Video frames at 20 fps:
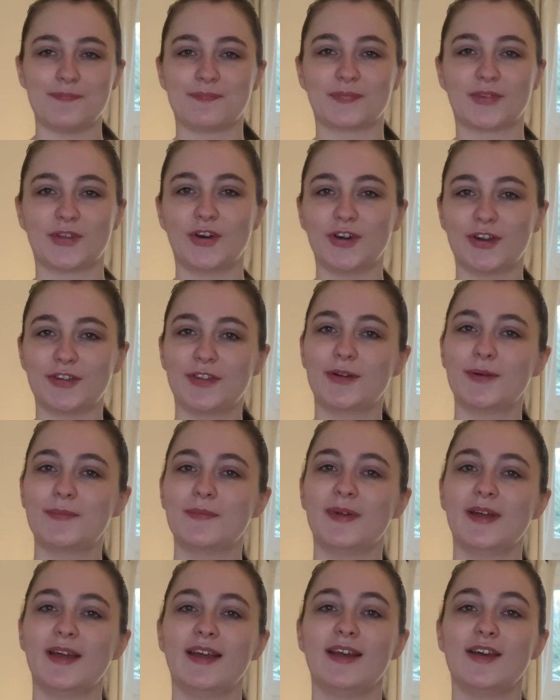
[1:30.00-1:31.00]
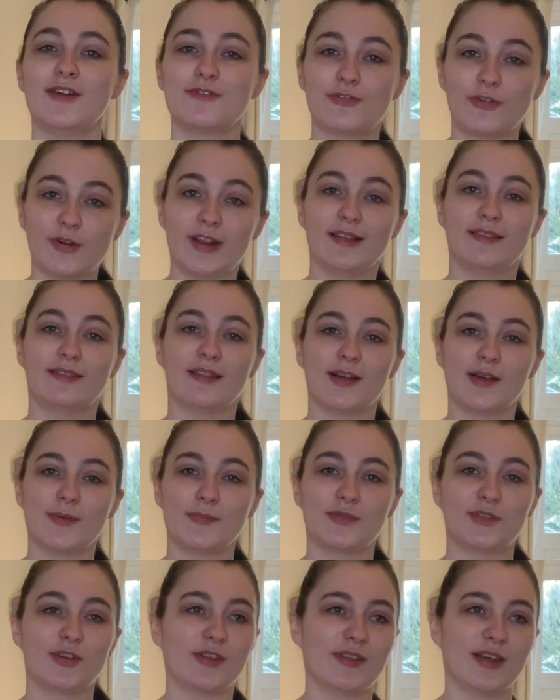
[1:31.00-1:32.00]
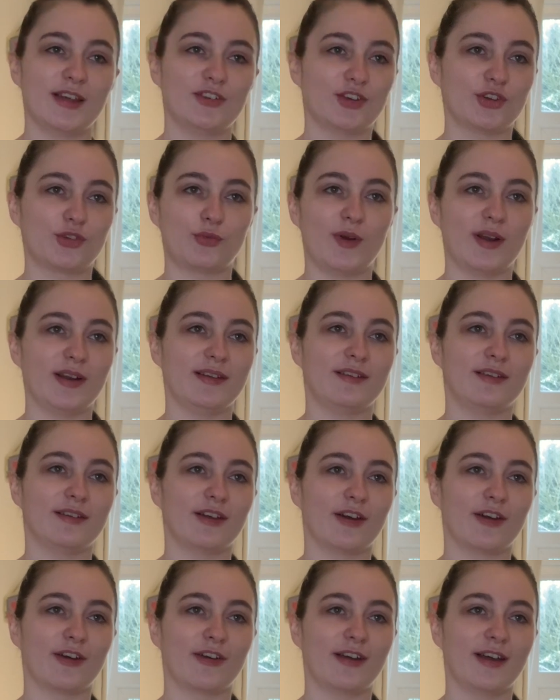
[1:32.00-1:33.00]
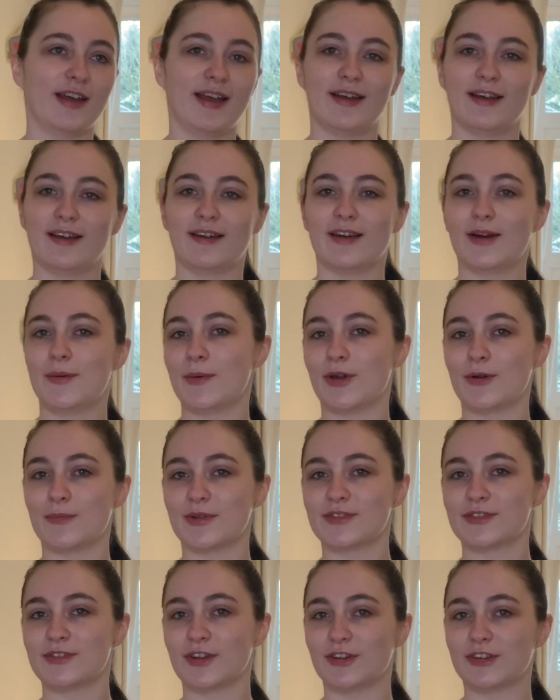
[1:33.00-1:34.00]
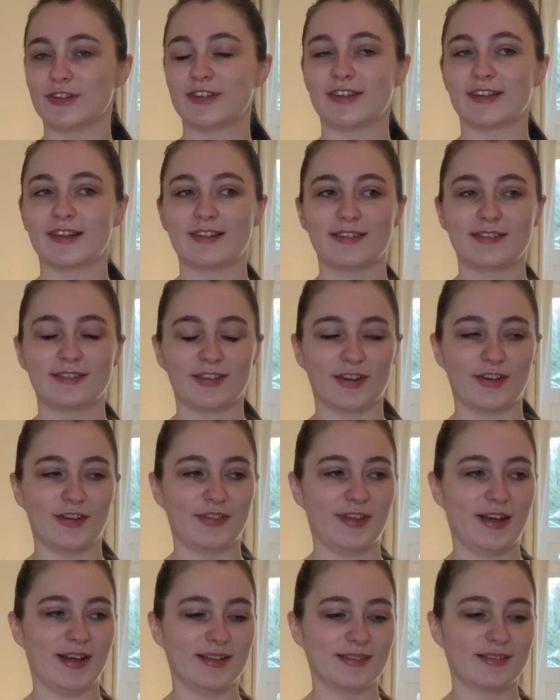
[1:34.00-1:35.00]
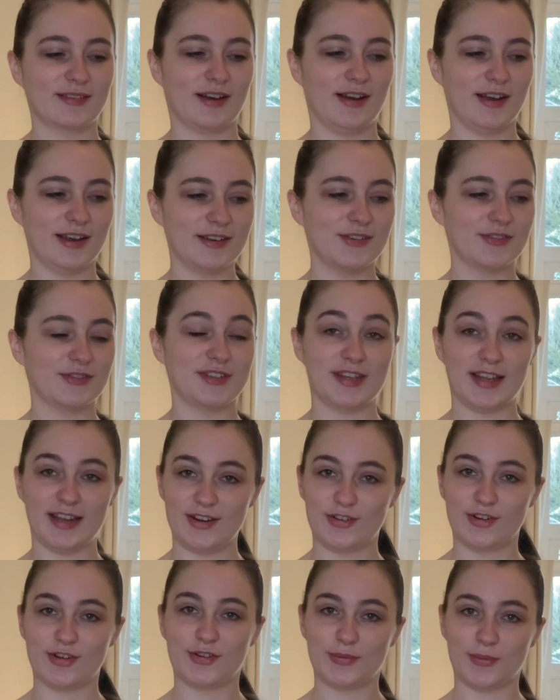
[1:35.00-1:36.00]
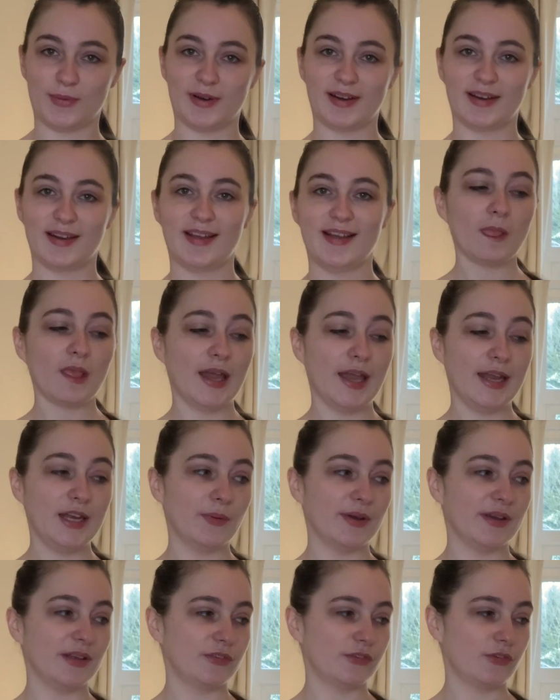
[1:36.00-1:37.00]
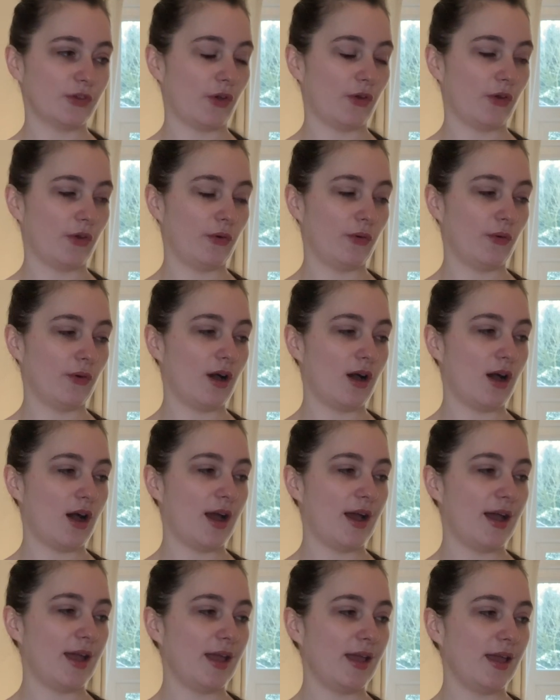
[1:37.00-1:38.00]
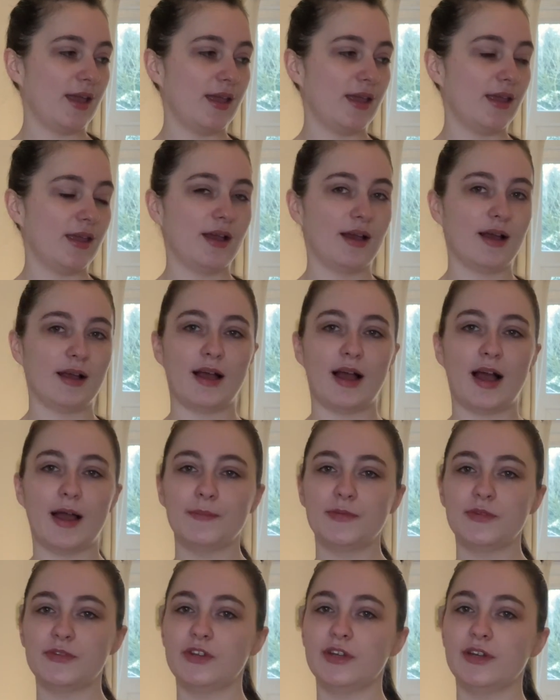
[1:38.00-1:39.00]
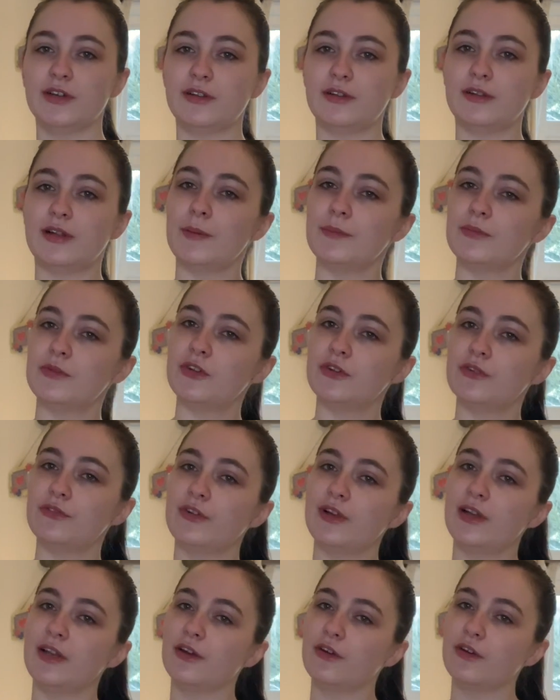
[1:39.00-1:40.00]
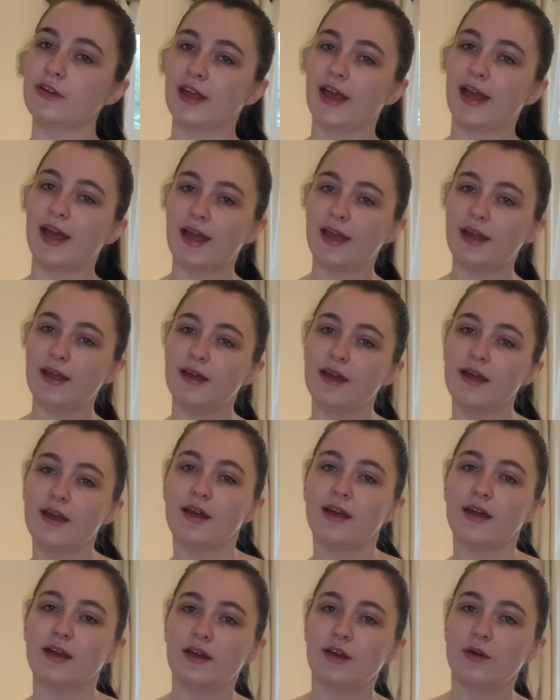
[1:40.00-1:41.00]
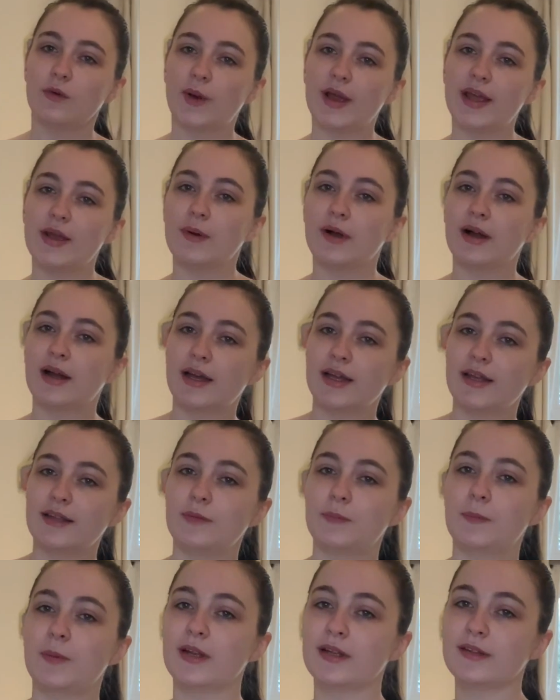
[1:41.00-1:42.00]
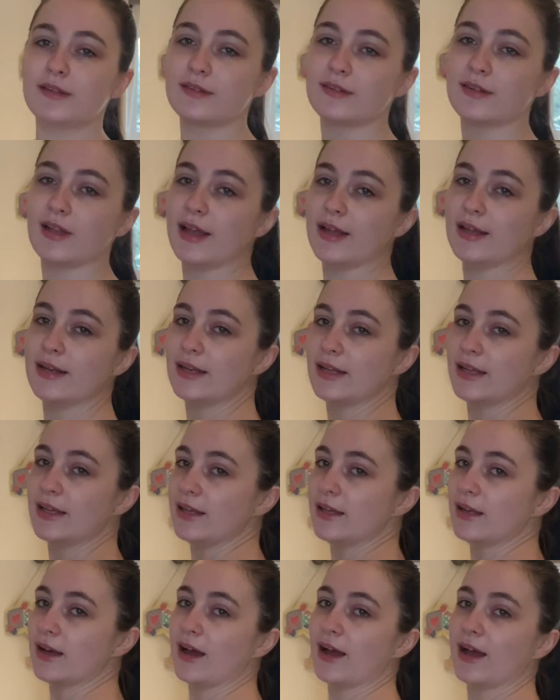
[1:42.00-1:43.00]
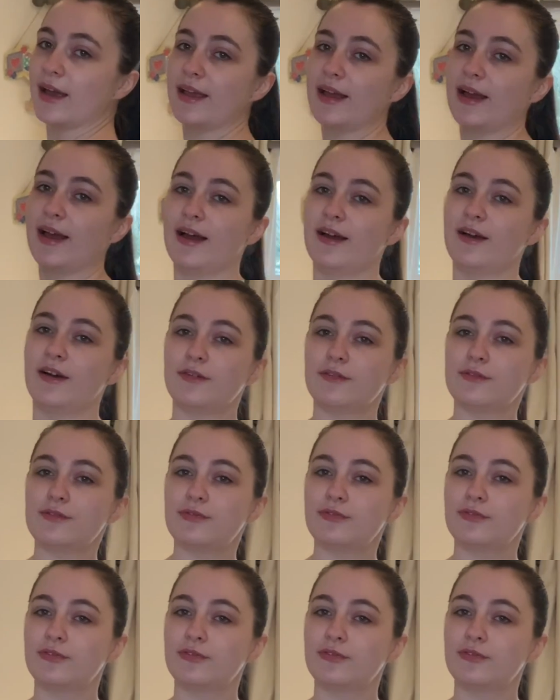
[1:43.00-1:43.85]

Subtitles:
cook them, freeze them, so they're just ready to go at a moment's notice. So that's kind of a dangerous one. Anyway, so I'm still feeling okay weight-wise, but slightly I have